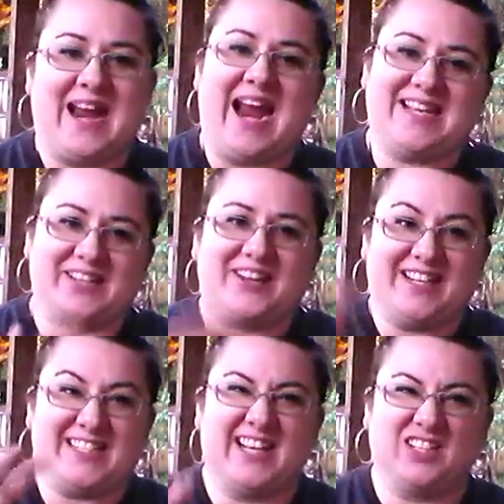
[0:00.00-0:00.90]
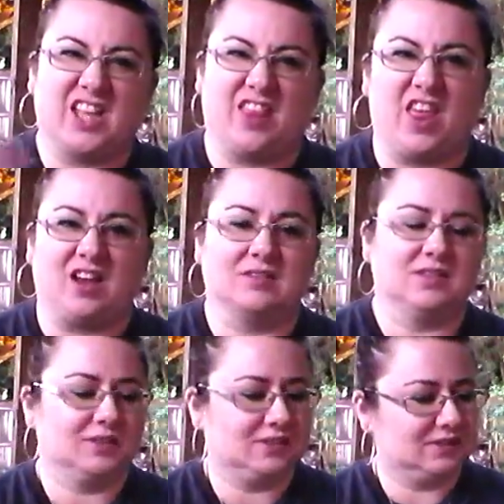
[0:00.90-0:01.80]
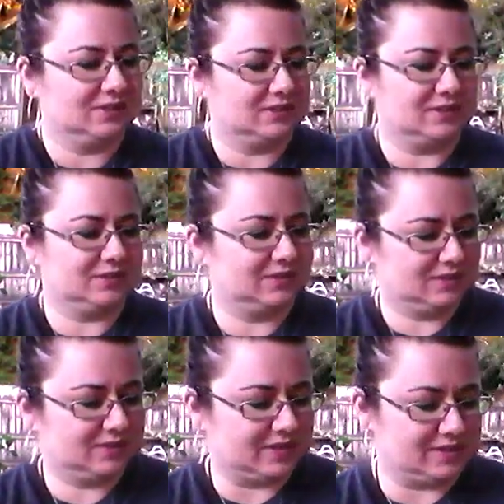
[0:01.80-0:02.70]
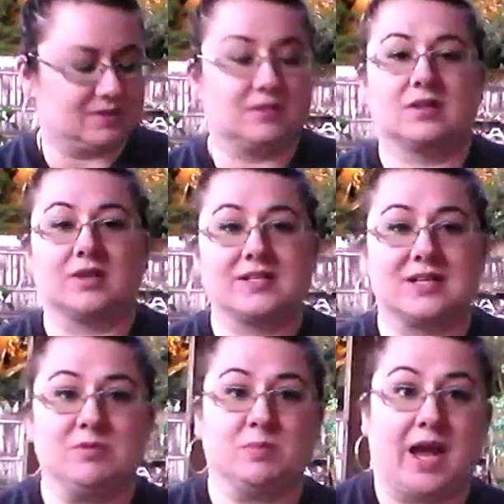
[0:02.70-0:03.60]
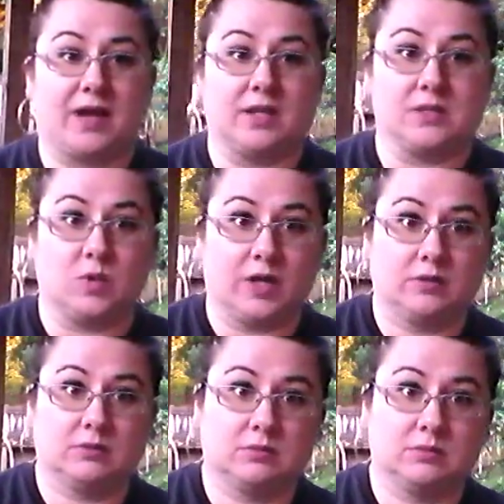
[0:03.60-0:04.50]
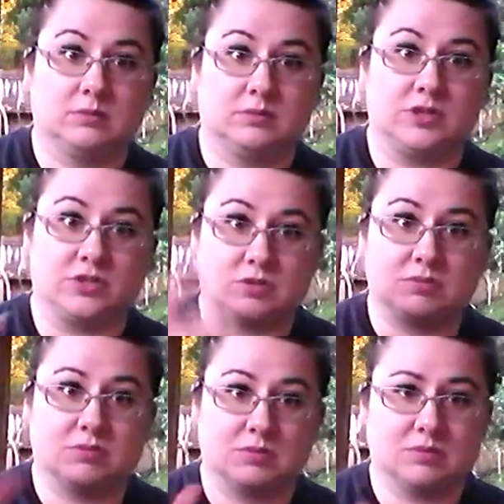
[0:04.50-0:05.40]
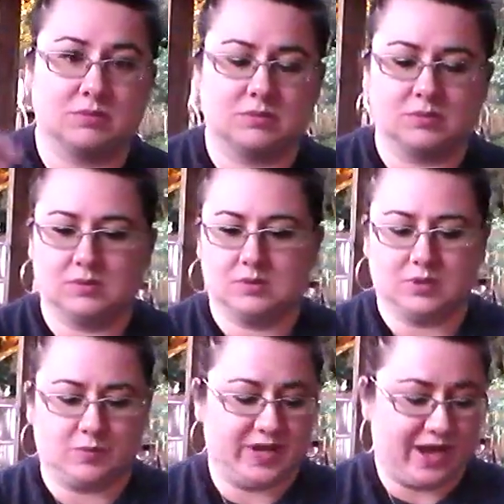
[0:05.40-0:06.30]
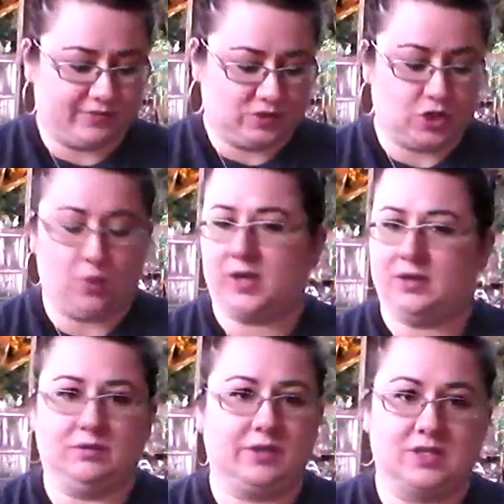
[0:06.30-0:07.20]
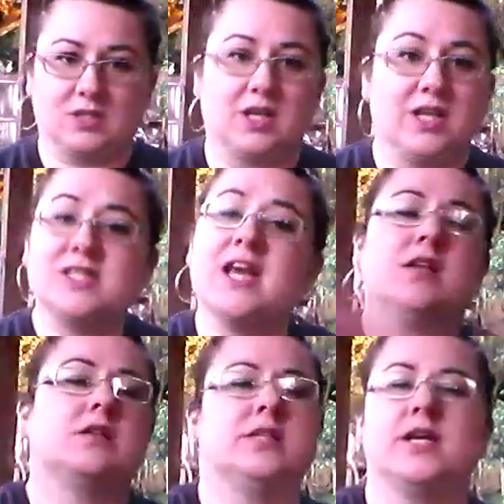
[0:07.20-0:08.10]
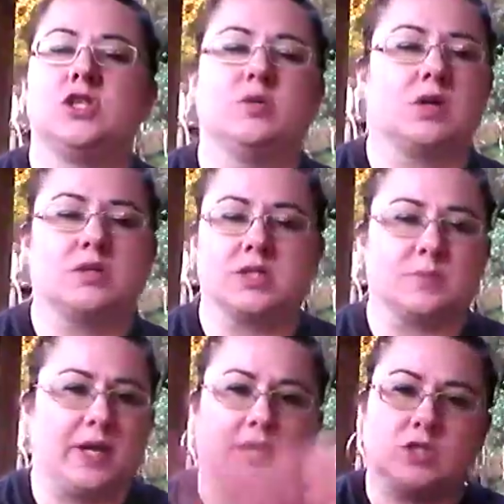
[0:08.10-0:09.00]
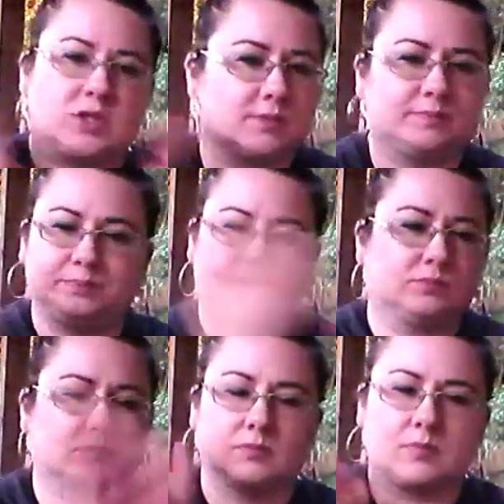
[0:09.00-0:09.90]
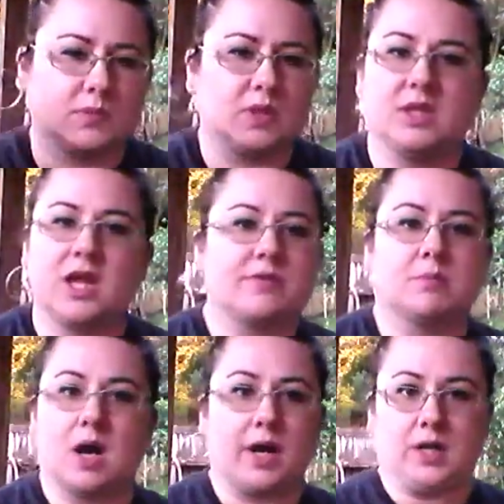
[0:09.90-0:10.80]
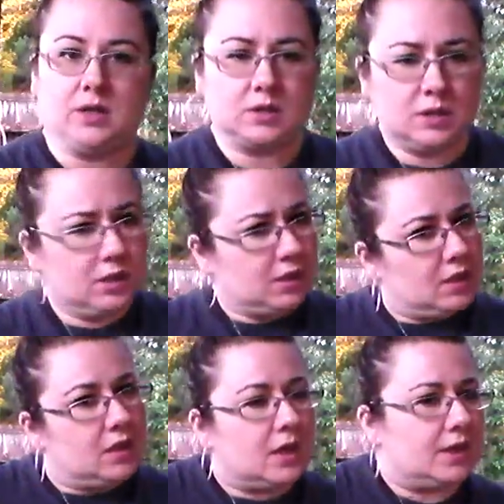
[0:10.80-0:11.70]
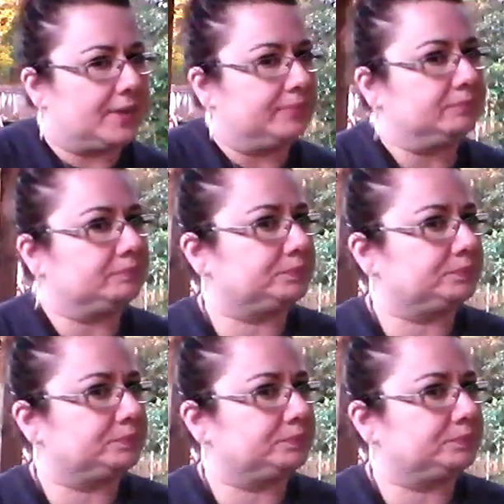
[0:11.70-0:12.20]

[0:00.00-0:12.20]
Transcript: today, so can you tell? Because uh, their last name's Black, that's why. Just we have a joke, and it's it, it, it take too long to explain. Just never mind. Um,